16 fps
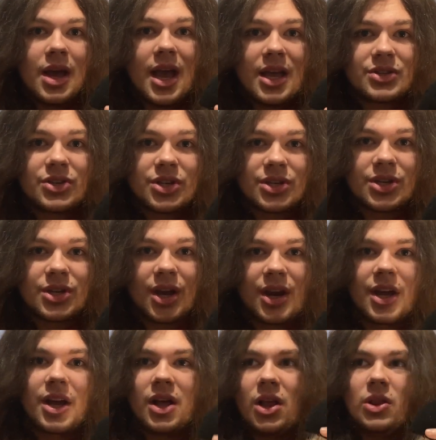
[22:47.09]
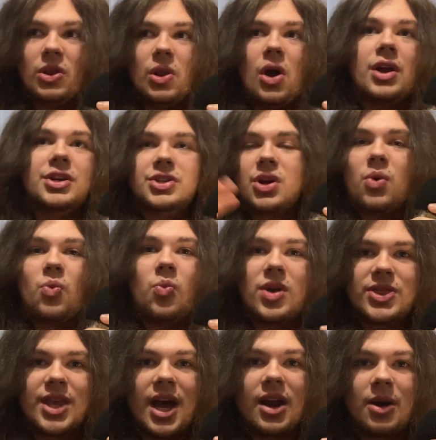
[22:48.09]
it's just gonna launch
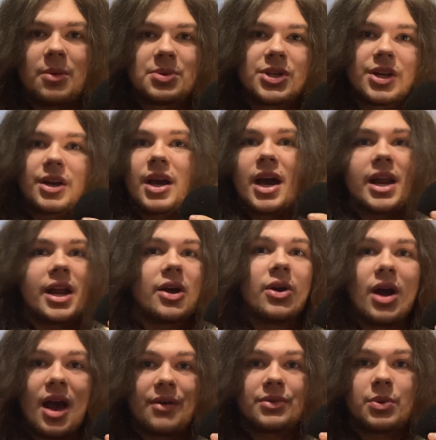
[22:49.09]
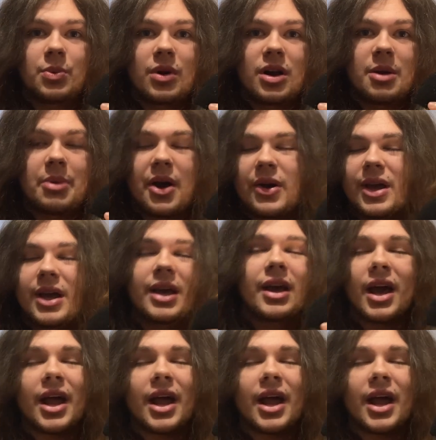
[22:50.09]
with that option, and I don't have to worry about it,